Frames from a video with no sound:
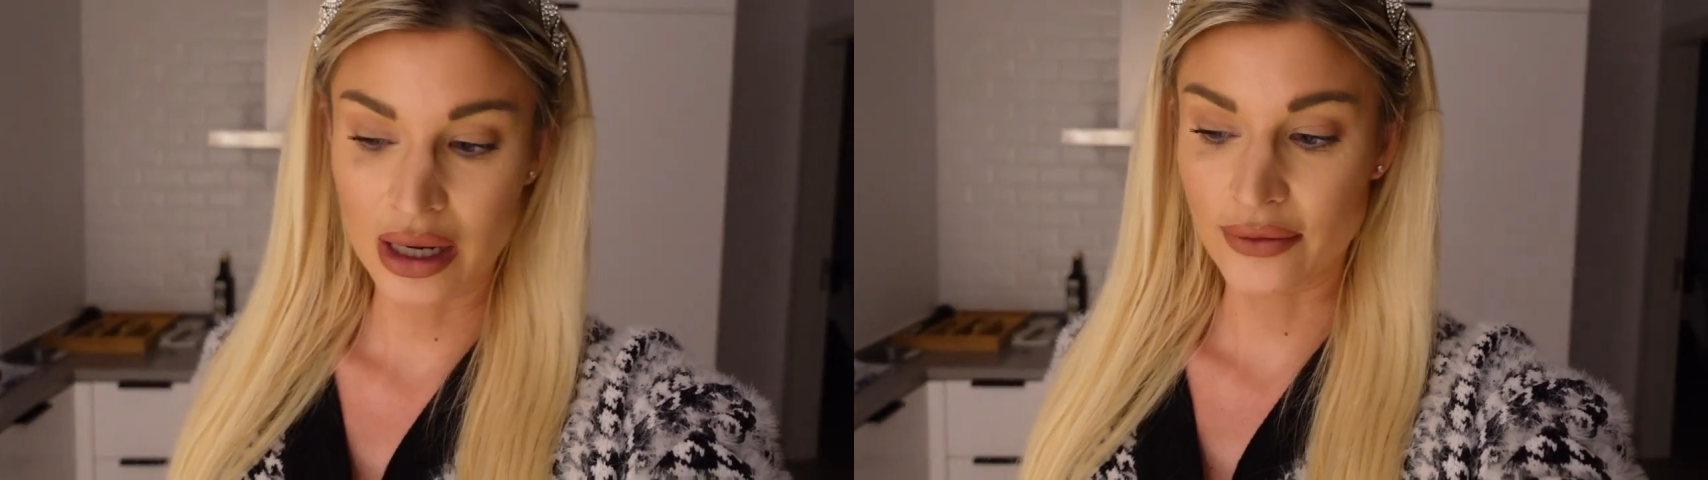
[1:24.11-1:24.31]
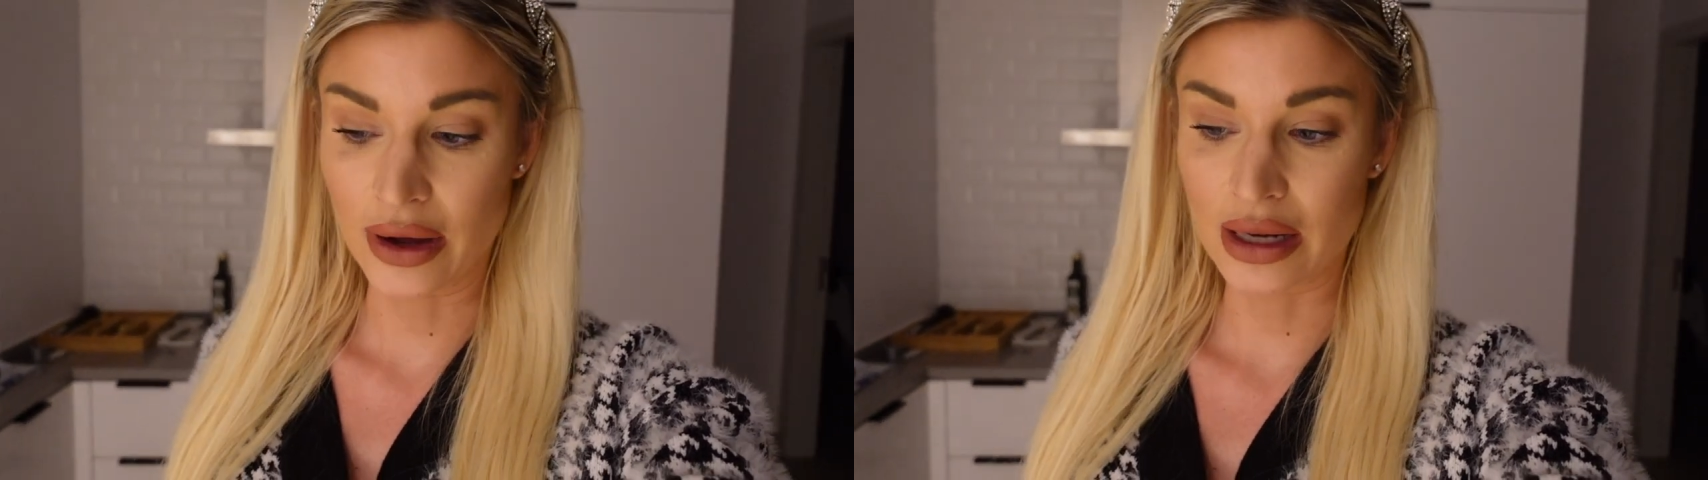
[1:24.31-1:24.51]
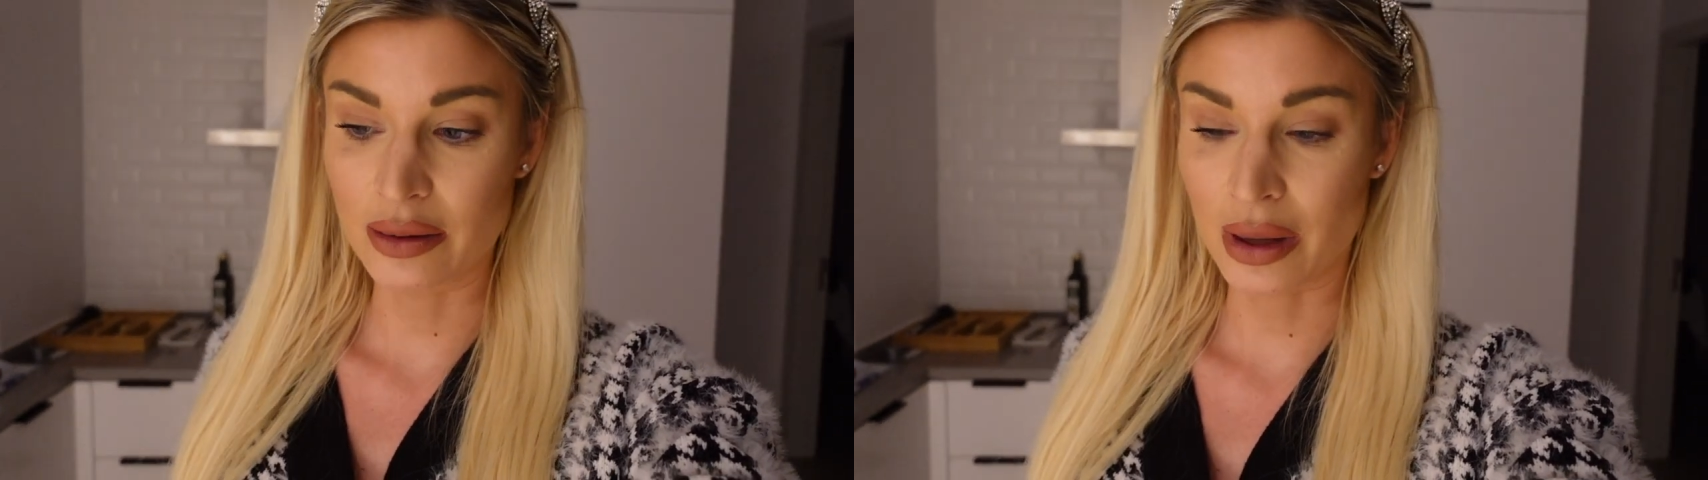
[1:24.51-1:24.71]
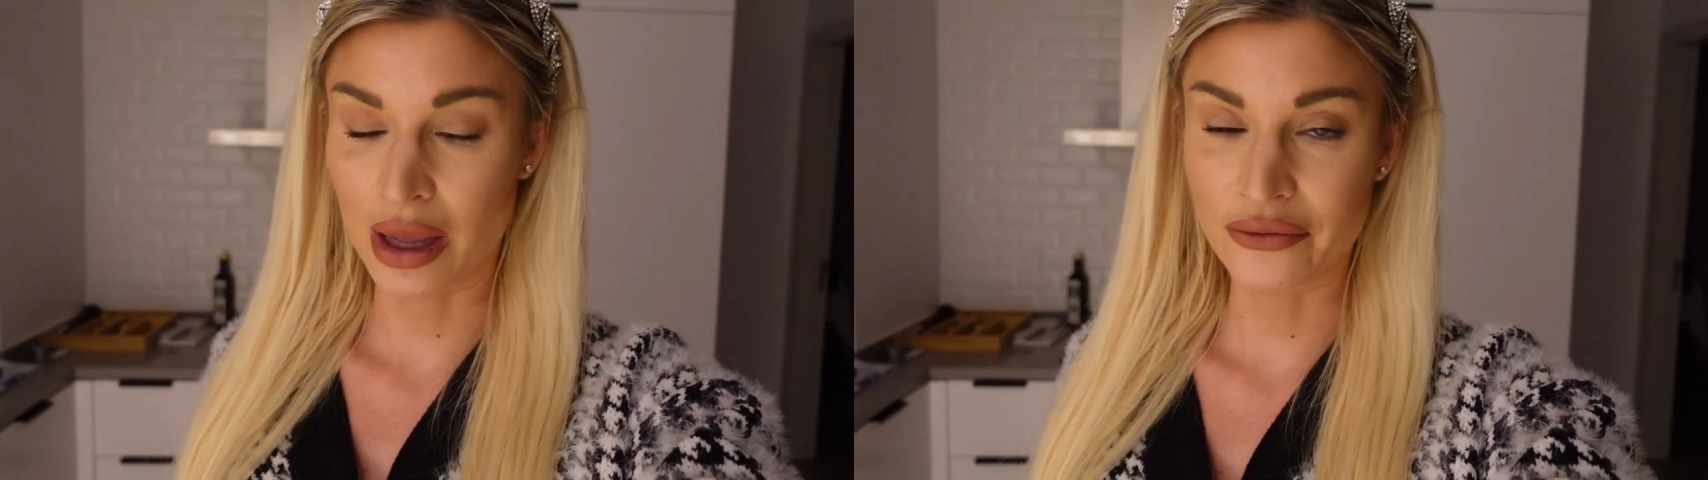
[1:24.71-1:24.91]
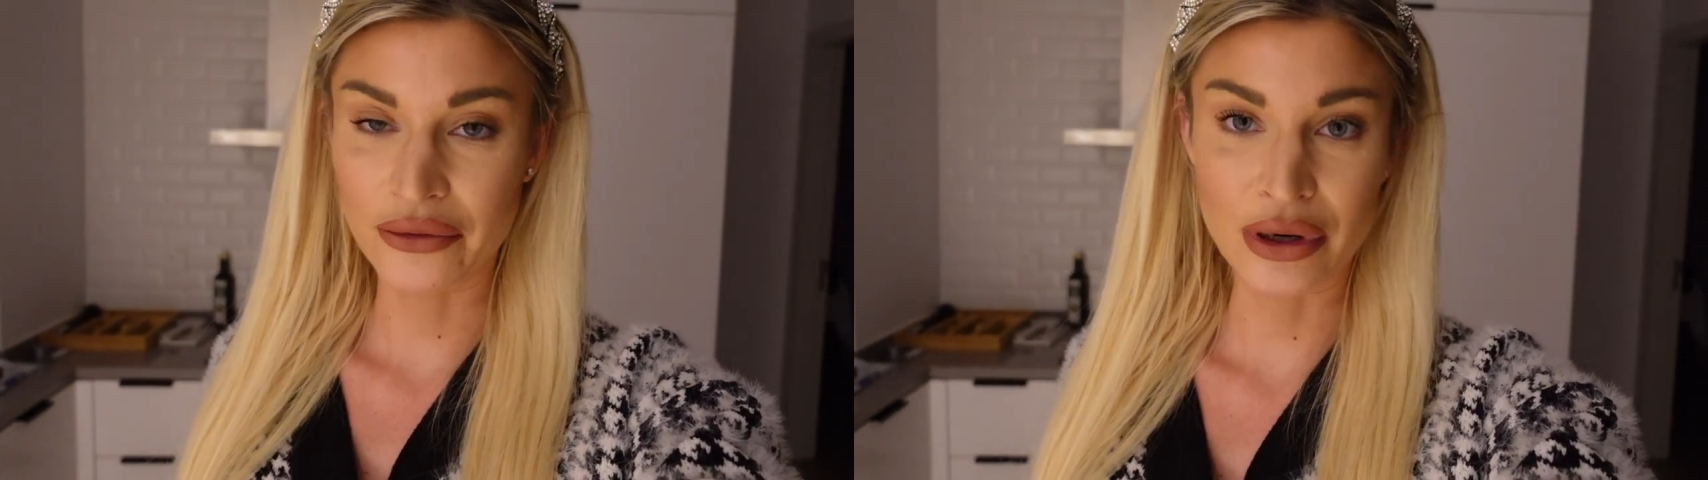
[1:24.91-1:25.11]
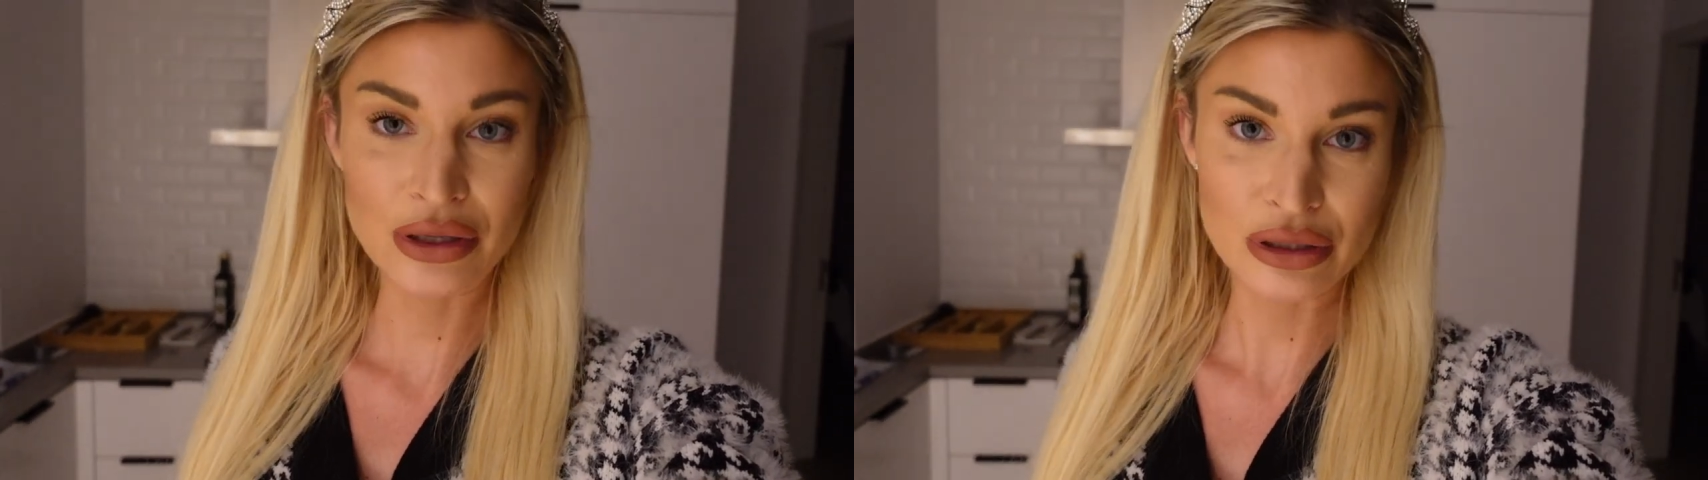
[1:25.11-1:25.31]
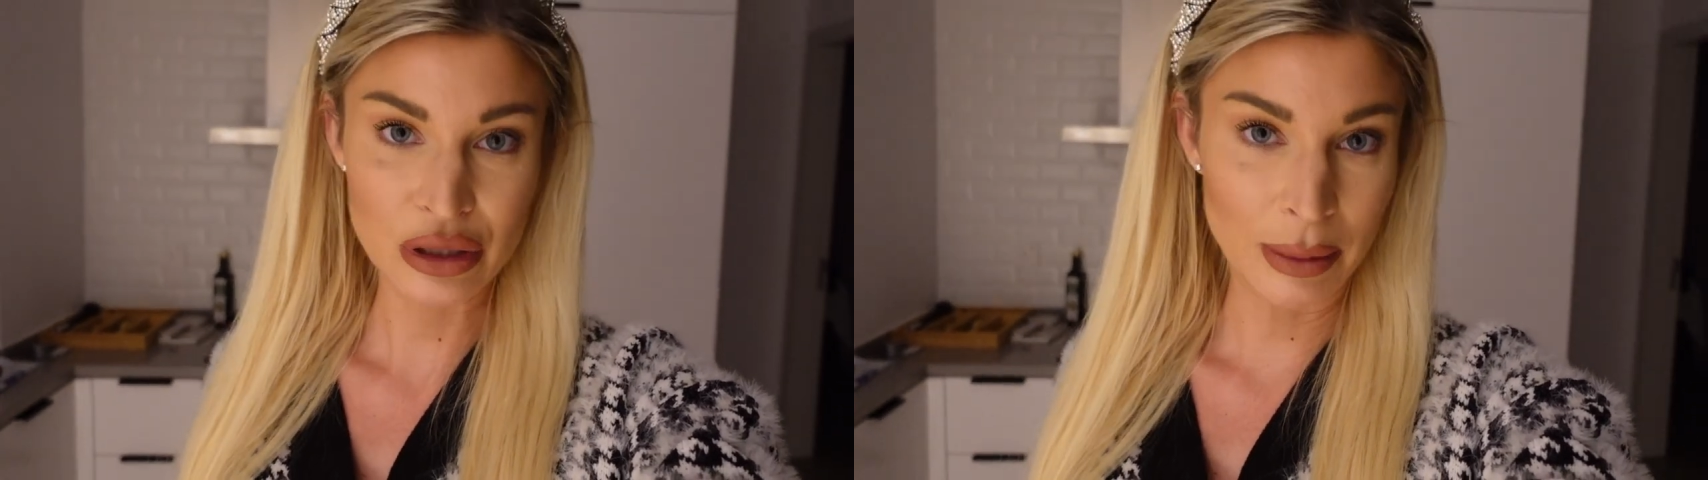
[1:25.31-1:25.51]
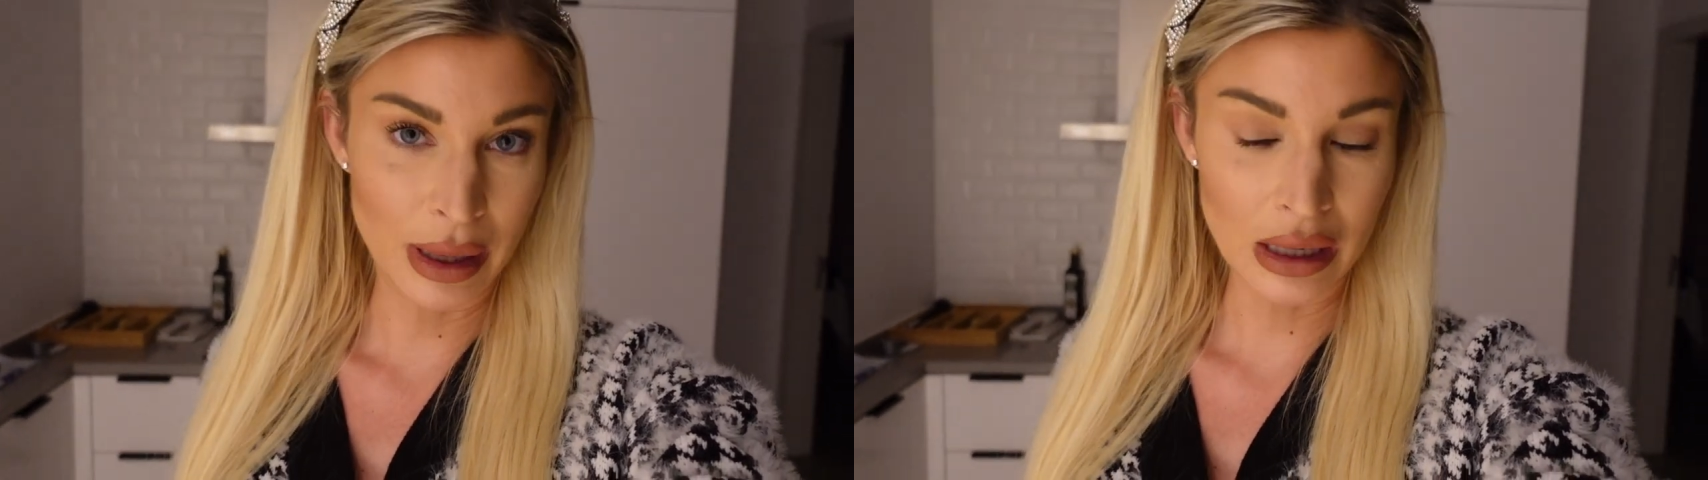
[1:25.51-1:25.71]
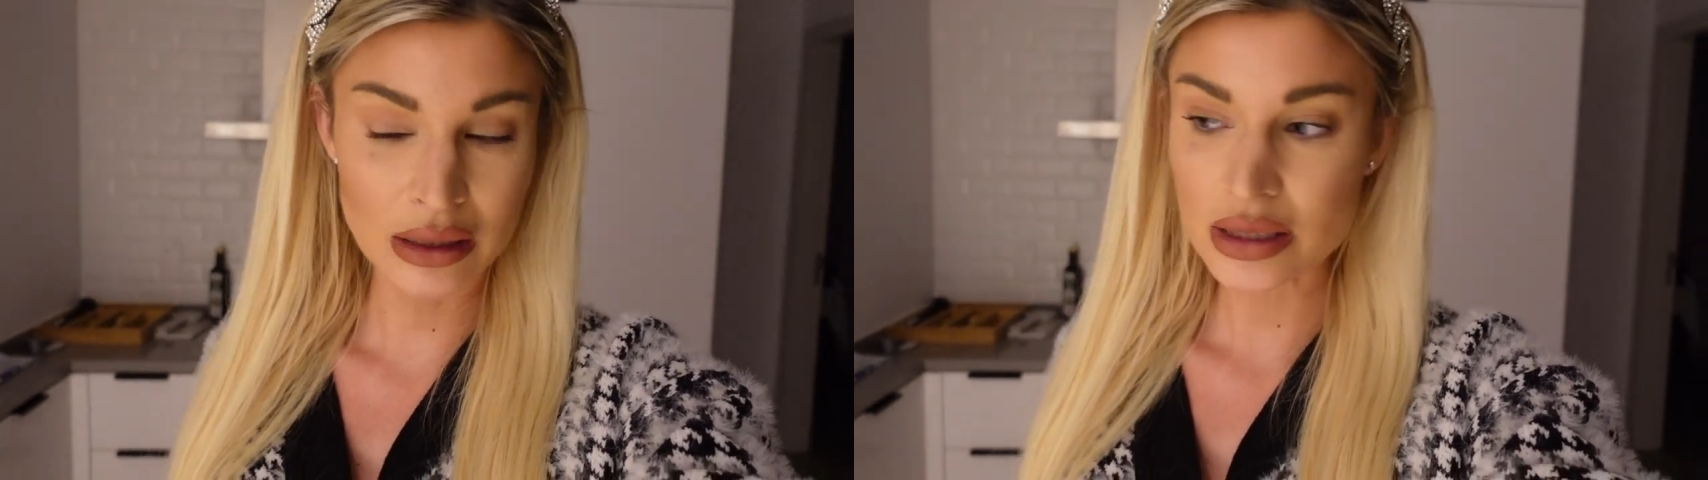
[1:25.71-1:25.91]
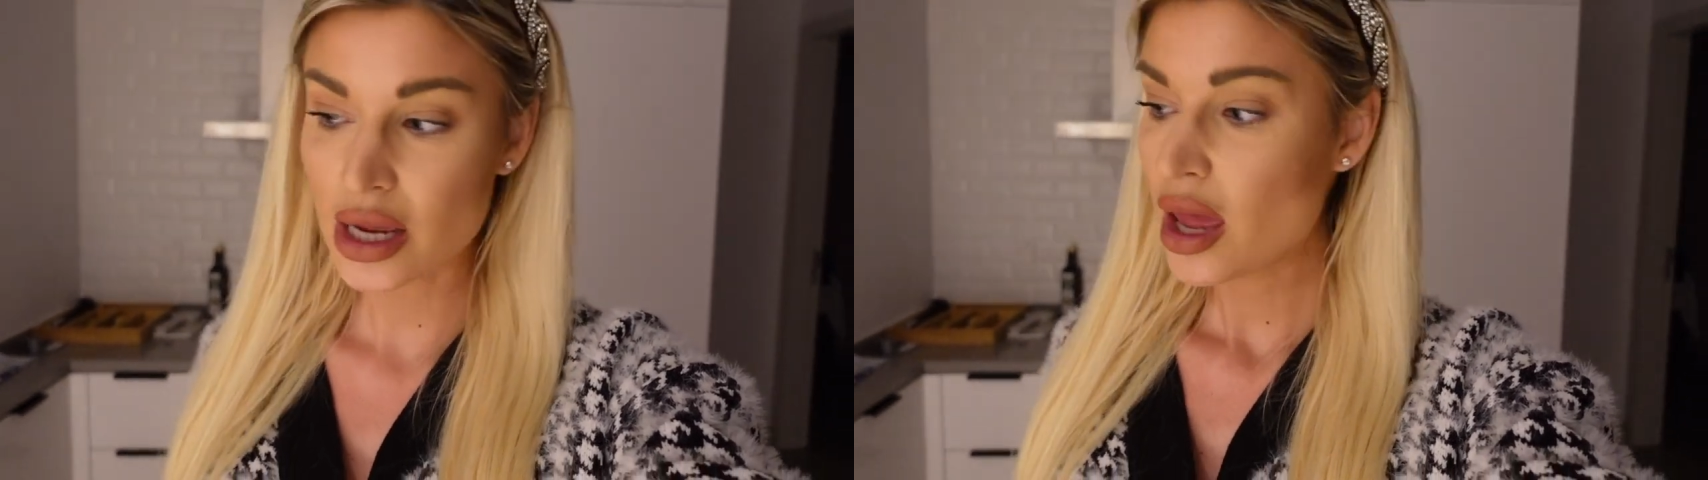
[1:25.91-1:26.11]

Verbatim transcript: And if I end up paying for it, so be it.